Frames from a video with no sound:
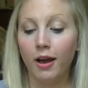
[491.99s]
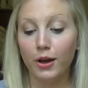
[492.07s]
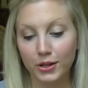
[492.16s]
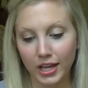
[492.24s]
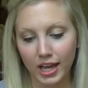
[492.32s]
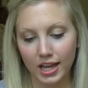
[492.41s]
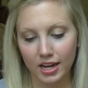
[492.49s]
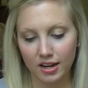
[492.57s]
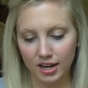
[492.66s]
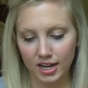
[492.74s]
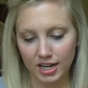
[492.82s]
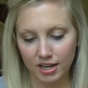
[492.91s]

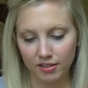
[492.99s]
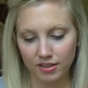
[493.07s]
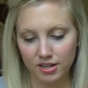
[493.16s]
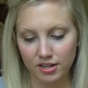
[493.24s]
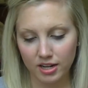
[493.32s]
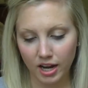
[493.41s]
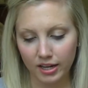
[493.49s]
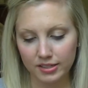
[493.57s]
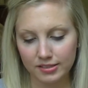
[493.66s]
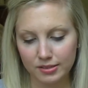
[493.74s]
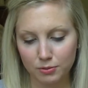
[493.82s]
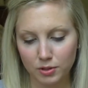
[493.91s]
Okay, the
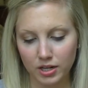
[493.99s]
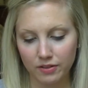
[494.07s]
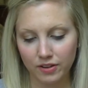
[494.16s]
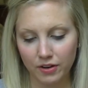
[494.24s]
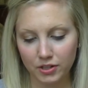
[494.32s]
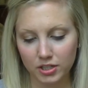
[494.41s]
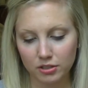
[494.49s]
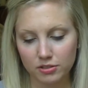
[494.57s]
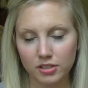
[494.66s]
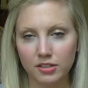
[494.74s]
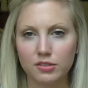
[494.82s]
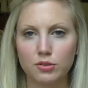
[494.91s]
next one, favorite
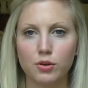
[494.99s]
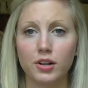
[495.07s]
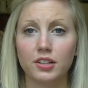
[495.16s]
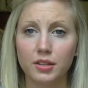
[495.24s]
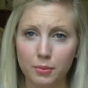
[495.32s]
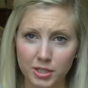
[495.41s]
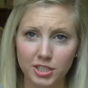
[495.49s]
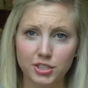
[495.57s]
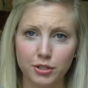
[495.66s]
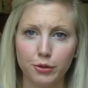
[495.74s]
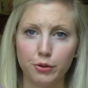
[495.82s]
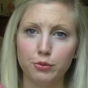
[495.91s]
clothing store, Limited
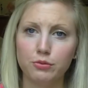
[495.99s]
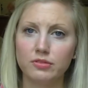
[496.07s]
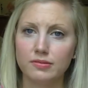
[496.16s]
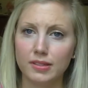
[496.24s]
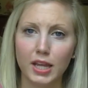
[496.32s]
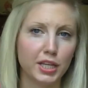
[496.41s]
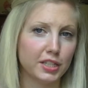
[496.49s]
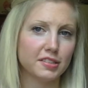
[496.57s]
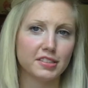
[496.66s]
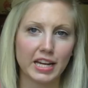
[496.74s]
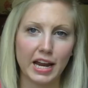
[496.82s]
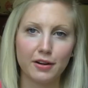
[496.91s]
Too.
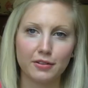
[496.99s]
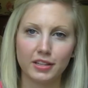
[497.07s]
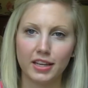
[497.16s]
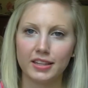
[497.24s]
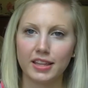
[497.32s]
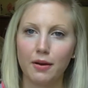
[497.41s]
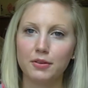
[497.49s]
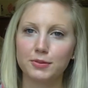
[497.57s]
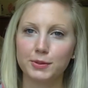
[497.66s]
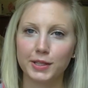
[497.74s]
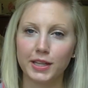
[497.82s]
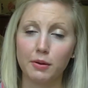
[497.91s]
Hands down, like that was
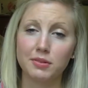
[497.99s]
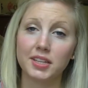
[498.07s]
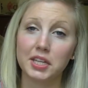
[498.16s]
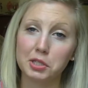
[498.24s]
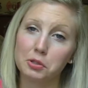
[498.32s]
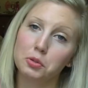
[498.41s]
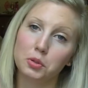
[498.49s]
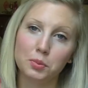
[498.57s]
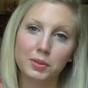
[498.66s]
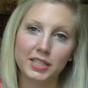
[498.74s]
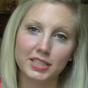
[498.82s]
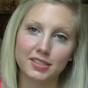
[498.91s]
like the cool
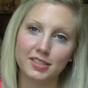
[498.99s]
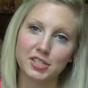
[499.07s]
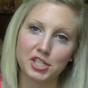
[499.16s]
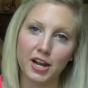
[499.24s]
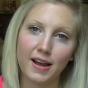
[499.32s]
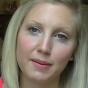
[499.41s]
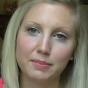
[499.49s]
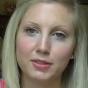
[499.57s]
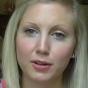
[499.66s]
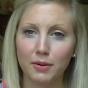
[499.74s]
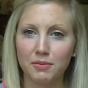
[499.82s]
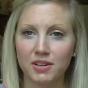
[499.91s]
place to shop,
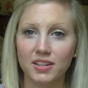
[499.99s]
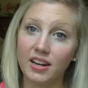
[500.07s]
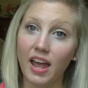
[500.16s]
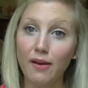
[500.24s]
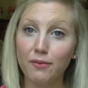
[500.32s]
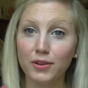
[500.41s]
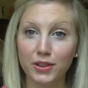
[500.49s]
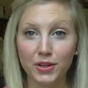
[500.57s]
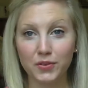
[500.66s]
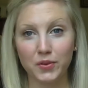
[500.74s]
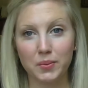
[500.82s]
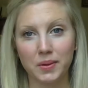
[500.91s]
so I wanted
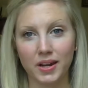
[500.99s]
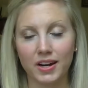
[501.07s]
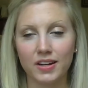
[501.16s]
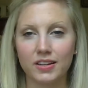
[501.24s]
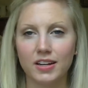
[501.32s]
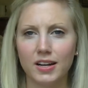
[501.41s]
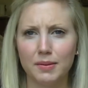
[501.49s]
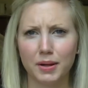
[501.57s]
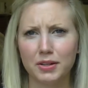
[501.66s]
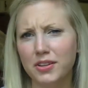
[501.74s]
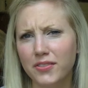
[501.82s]
everything from there. I